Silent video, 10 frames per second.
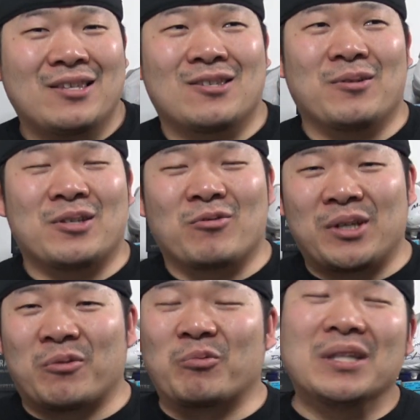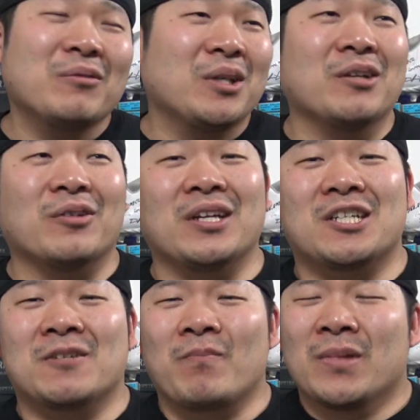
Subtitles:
so it's running really, really rich.